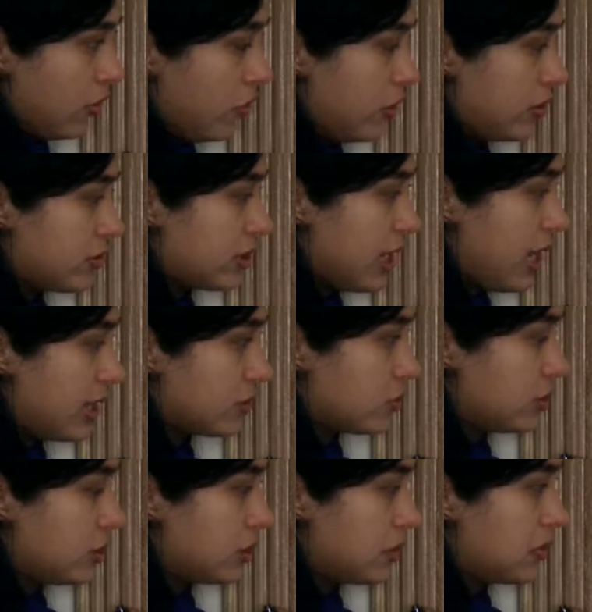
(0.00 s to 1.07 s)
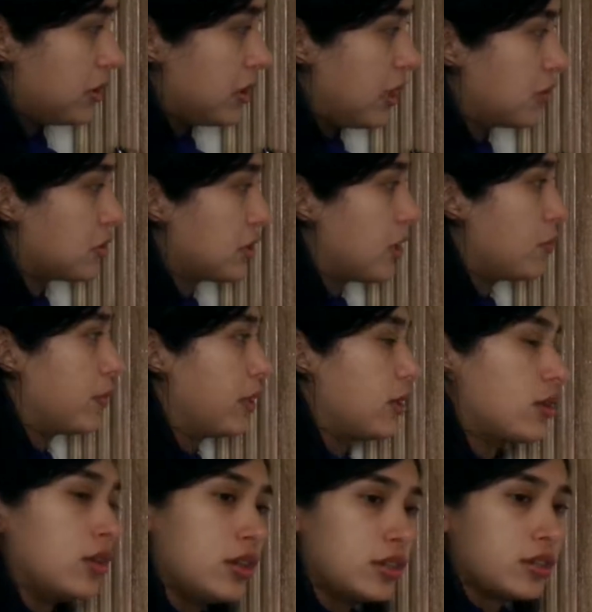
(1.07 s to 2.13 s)
there's actually something else that we
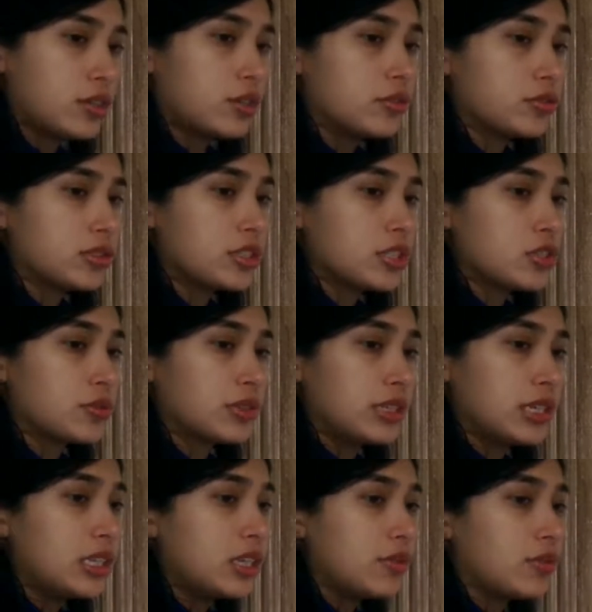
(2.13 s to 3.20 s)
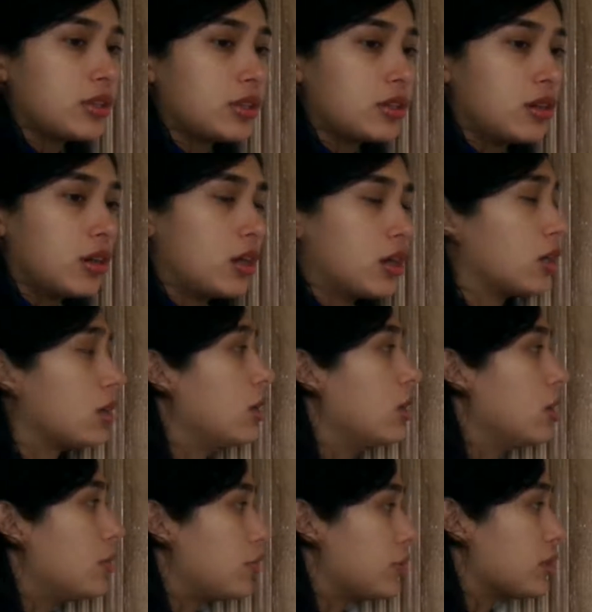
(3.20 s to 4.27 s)
could do since we're dealing with our
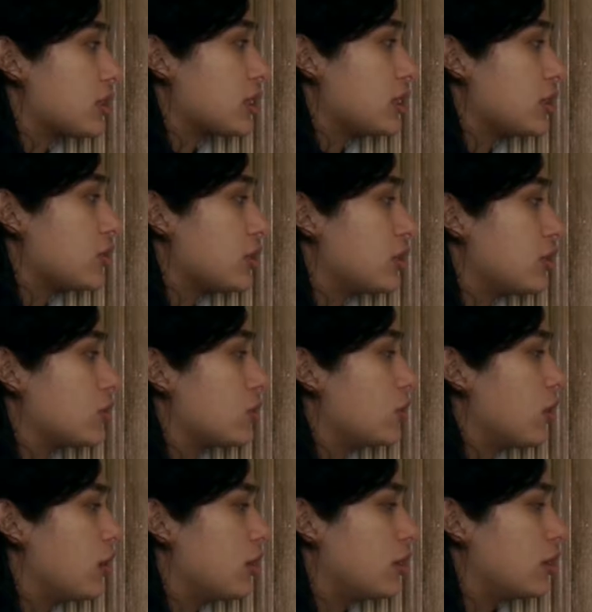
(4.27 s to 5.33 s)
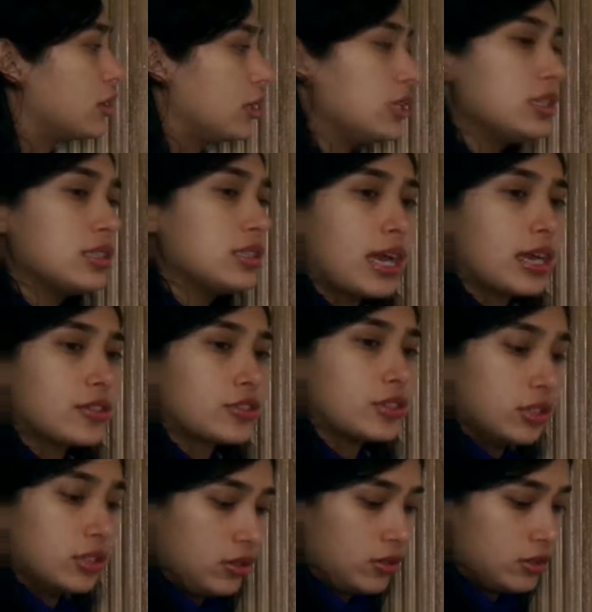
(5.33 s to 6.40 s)
percentages. This actually
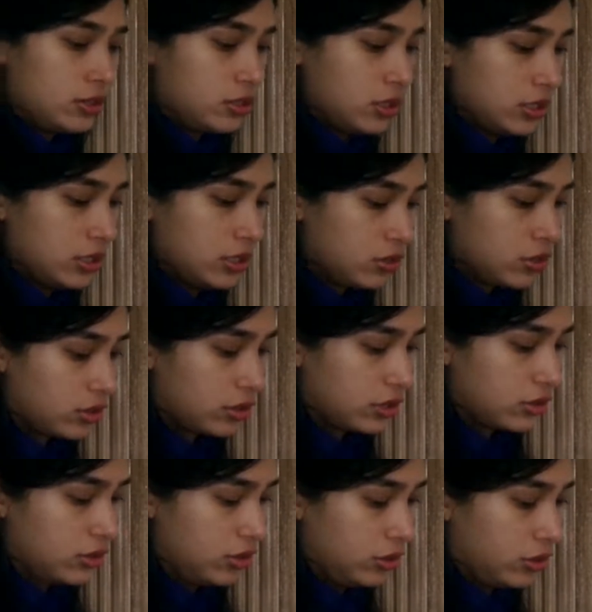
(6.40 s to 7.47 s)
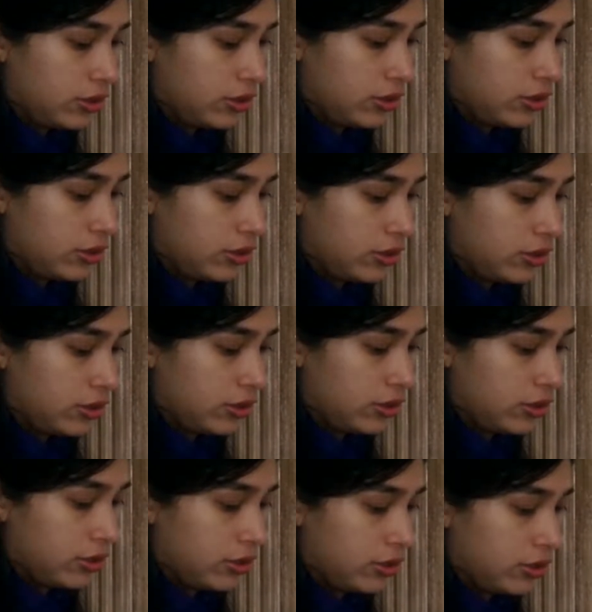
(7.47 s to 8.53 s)
is starting to look like
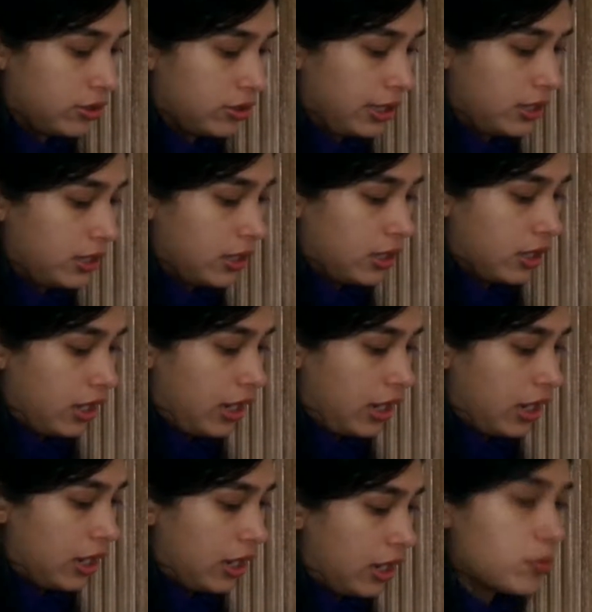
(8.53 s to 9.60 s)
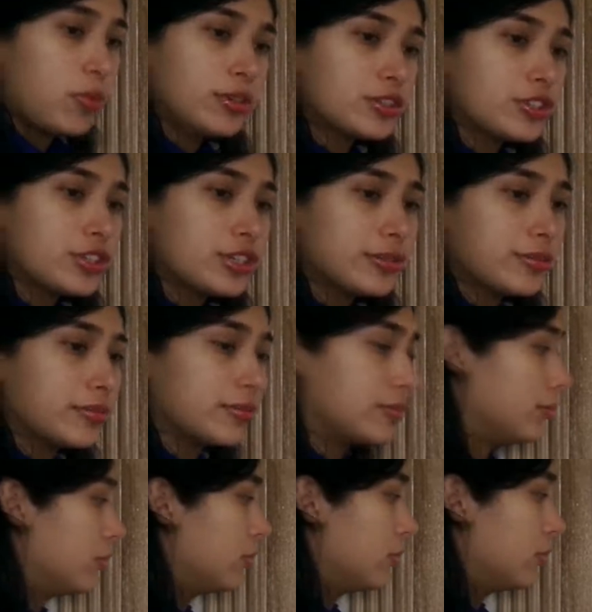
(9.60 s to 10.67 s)
a proportion.
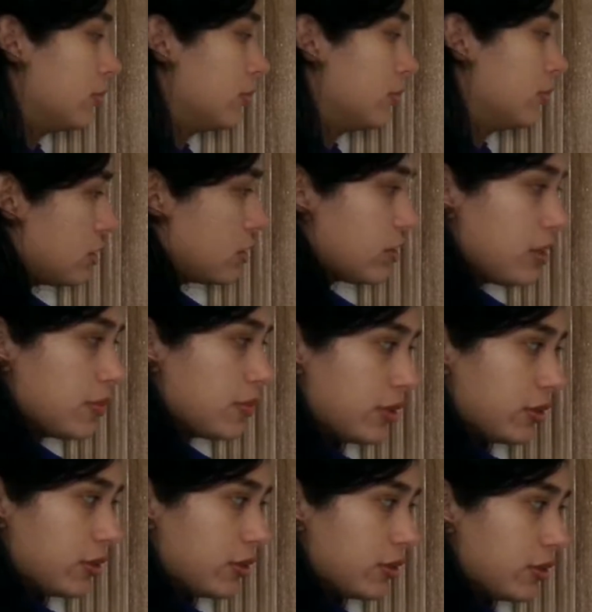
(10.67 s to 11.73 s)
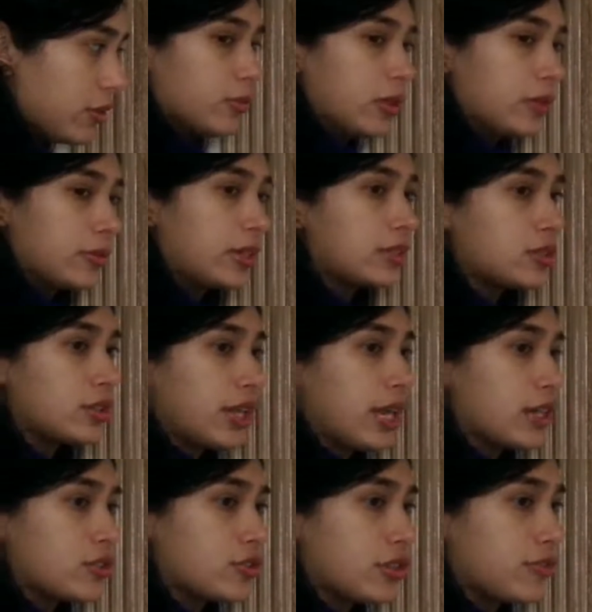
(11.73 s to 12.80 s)
So let me go ahead and erase our
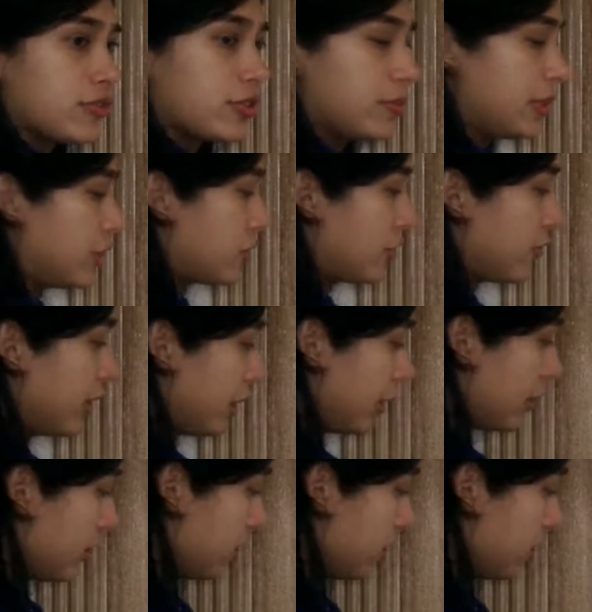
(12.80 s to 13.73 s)
extra information right here.